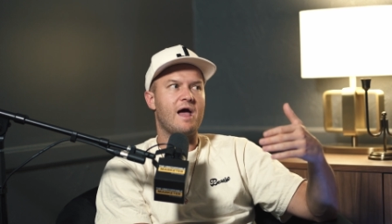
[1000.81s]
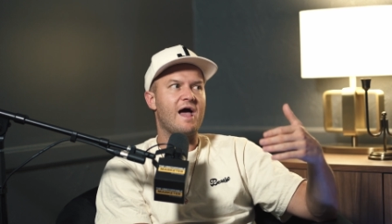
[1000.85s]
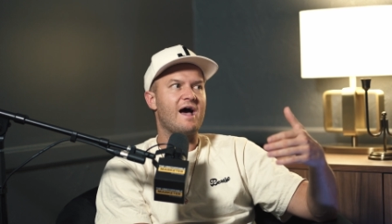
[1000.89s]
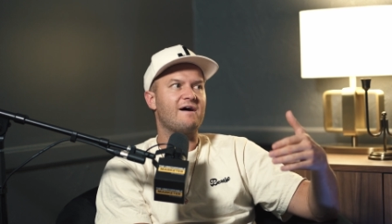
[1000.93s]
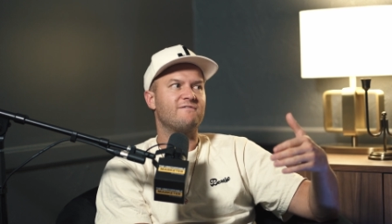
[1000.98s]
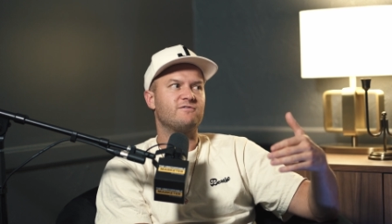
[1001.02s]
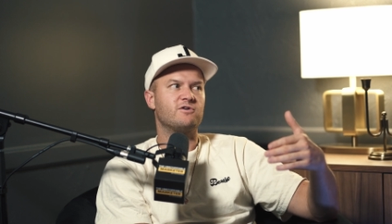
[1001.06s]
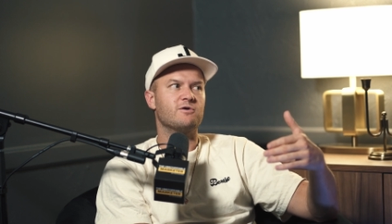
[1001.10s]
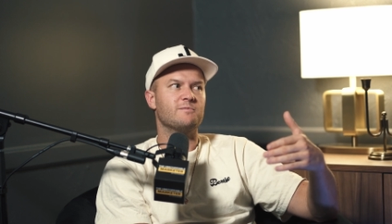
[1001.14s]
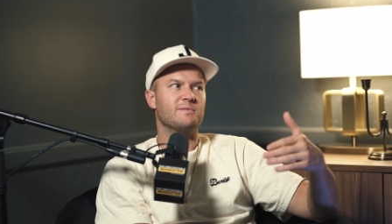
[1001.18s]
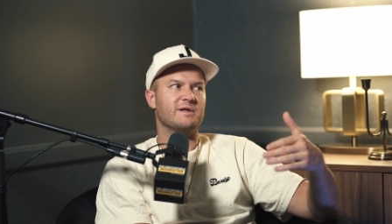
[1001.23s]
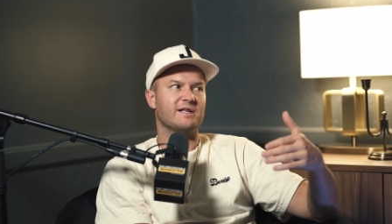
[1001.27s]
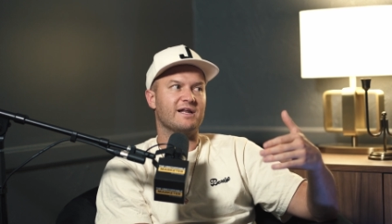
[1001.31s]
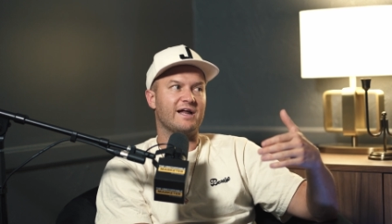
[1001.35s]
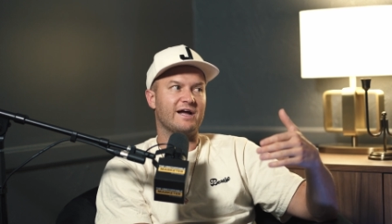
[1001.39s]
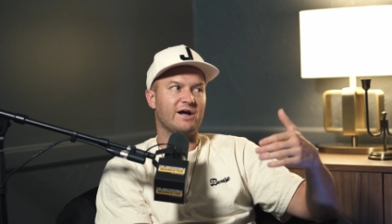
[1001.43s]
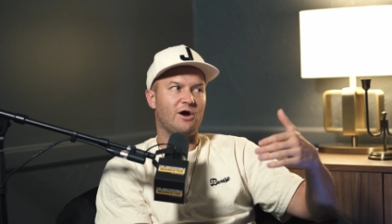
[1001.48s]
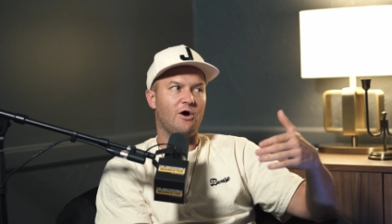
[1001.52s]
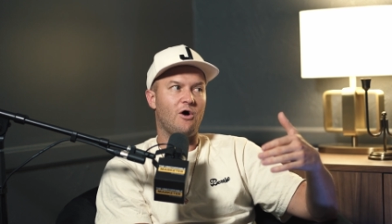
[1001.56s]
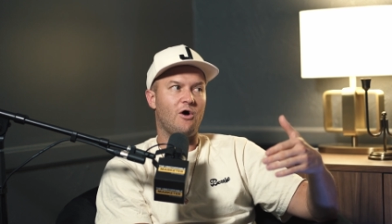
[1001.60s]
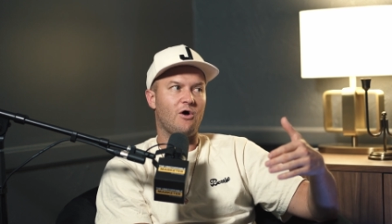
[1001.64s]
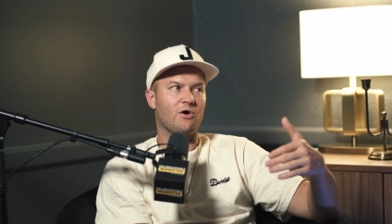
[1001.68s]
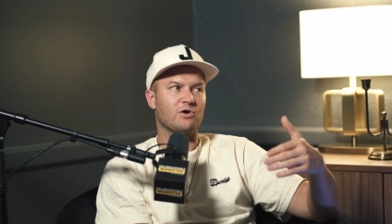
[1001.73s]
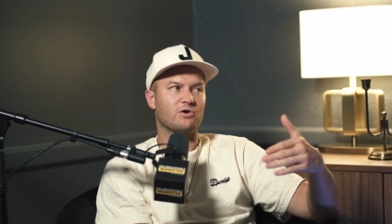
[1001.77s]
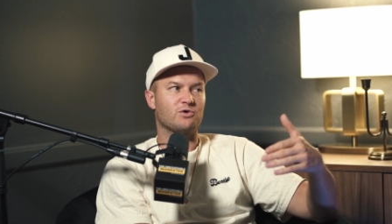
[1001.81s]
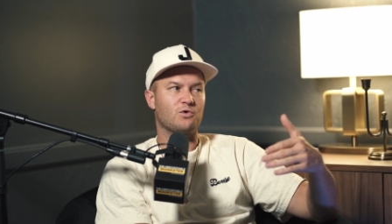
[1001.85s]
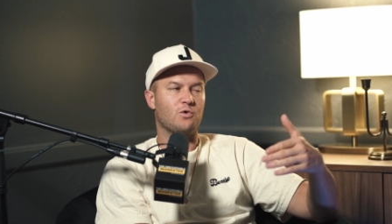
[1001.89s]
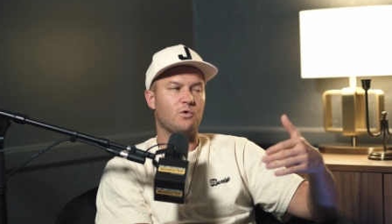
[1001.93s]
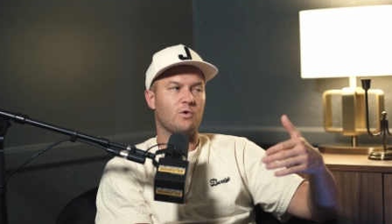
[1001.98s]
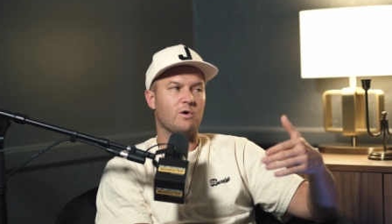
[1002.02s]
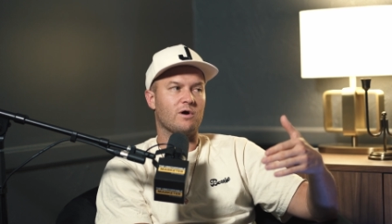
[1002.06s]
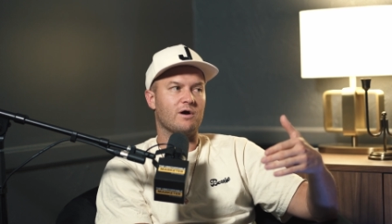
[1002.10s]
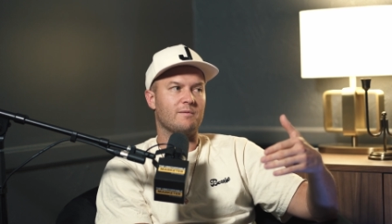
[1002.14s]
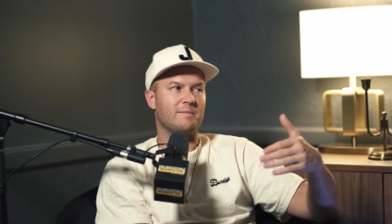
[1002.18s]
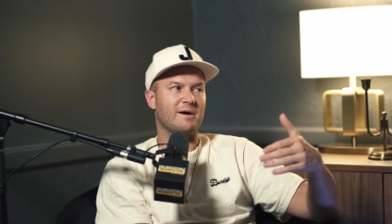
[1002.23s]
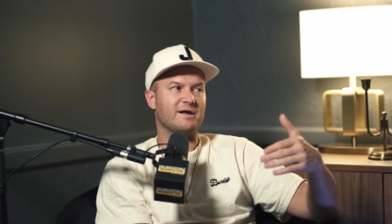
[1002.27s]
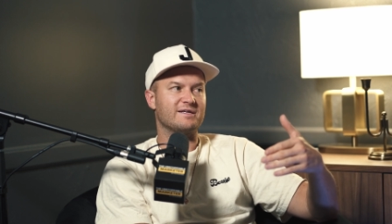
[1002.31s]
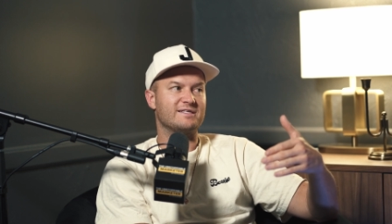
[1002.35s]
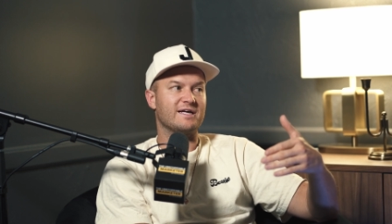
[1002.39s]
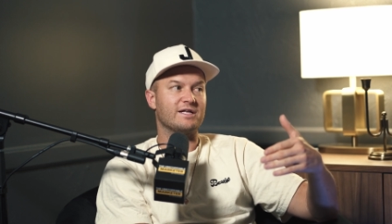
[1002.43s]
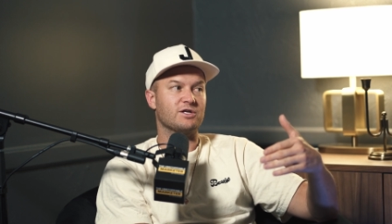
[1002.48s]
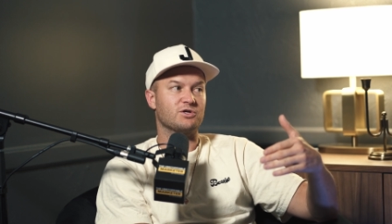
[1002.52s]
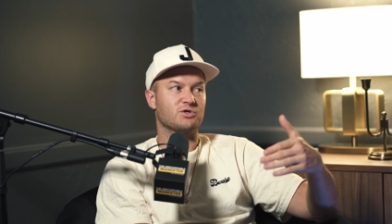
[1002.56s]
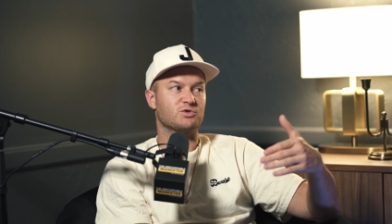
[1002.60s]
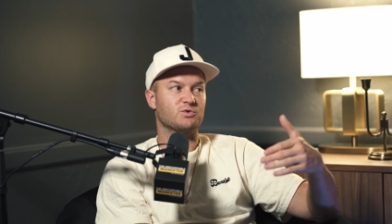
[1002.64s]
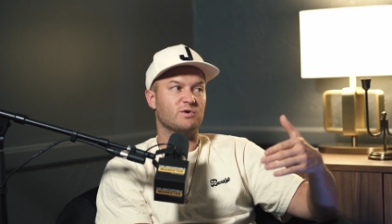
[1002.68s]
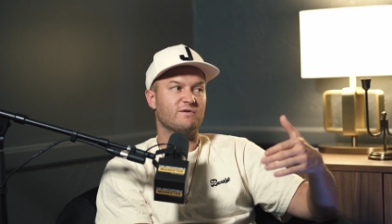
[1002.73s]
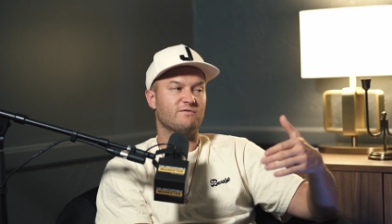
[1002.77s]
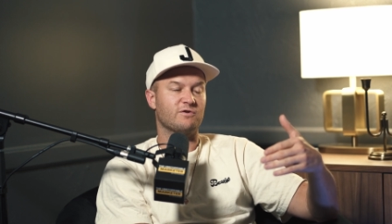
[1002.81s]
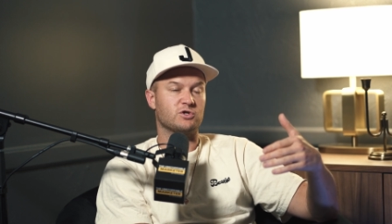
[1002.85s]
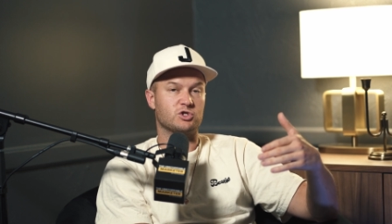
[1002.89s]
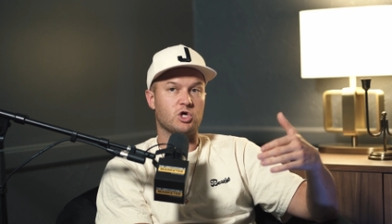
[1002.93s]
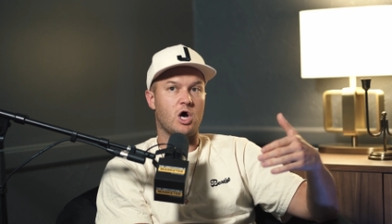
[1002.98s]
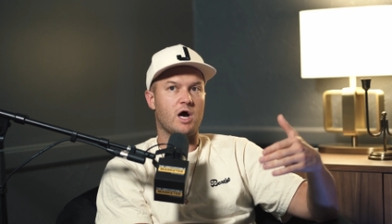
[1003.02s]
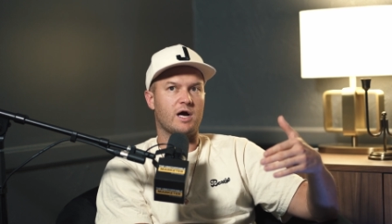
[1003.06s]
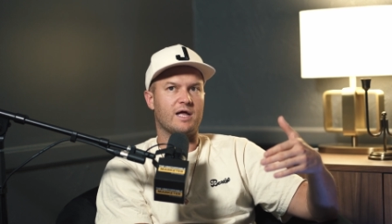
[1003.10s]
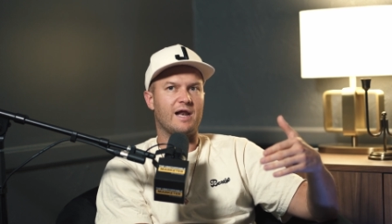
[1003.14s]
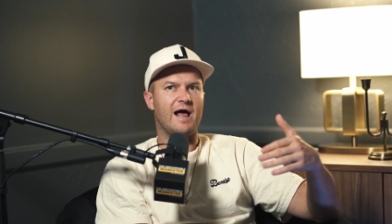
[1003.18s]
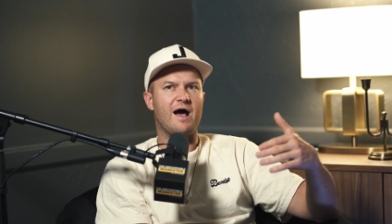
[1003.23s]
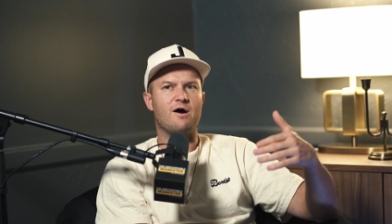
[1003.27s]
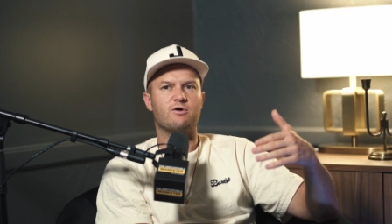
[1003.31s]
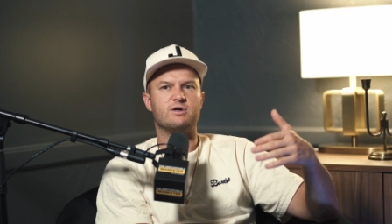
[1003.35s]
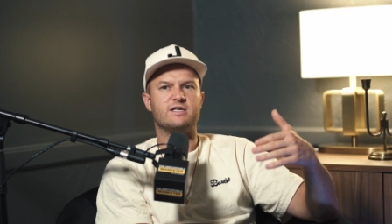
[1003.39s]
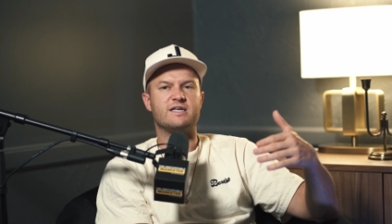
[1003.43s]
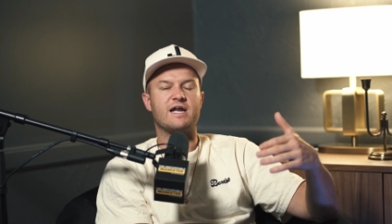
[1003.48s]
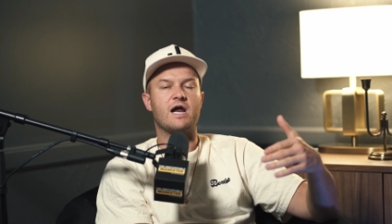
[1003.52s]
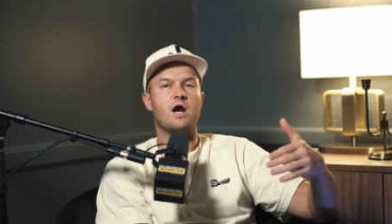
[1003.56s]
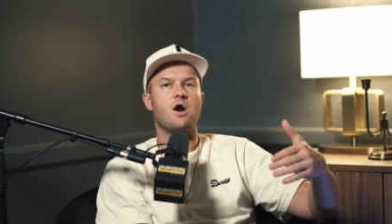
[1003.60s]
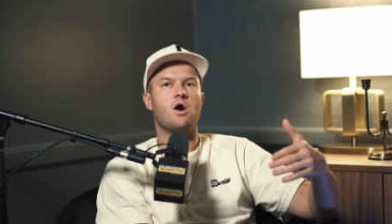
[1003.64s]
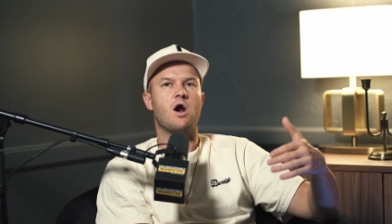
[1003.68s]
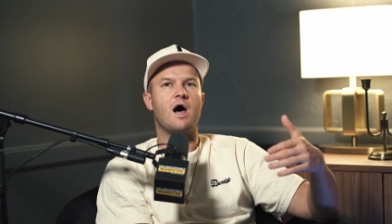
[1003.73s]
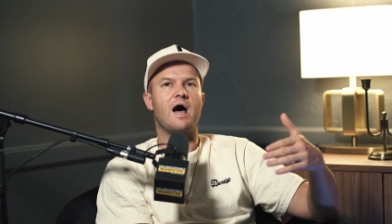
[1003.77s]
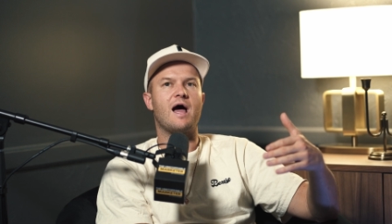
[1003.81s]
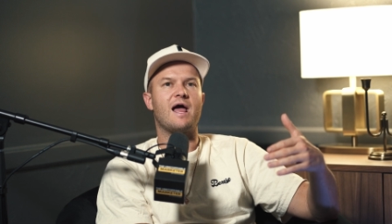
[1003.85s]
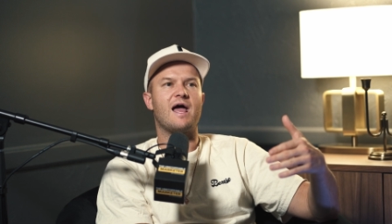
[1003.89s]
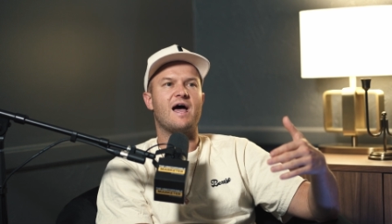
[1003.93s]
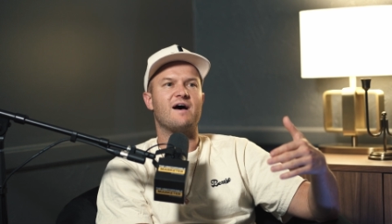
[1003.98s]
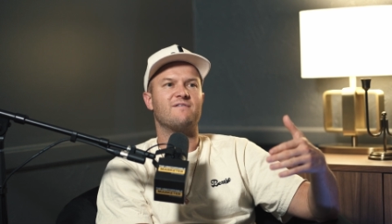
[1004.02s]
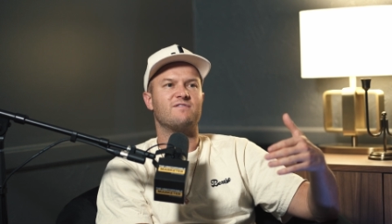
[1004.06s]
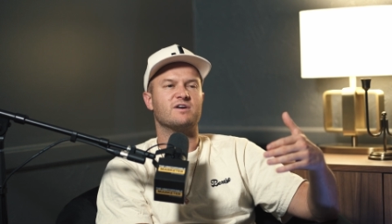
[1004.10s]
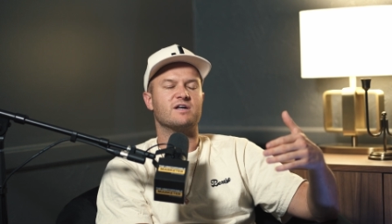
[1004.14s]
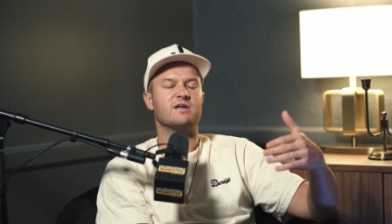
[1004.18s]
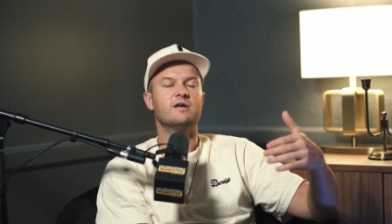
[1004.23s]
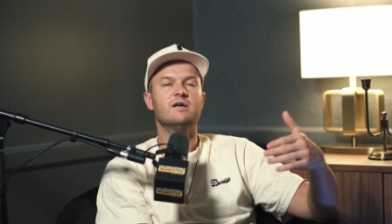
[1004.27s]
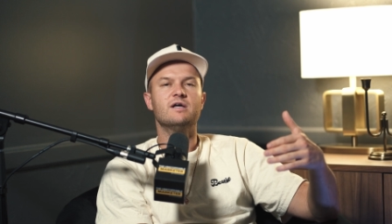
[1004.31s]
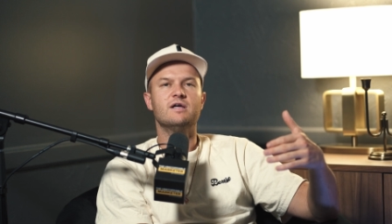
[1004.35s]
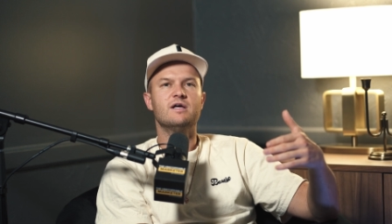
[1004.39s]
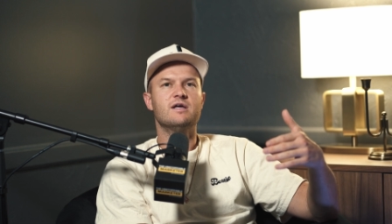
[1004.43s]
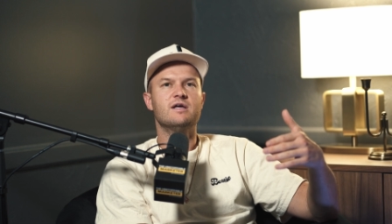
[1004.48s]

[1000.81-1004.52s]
after me like hardcore about Taylor Swift for talking. How dare I have a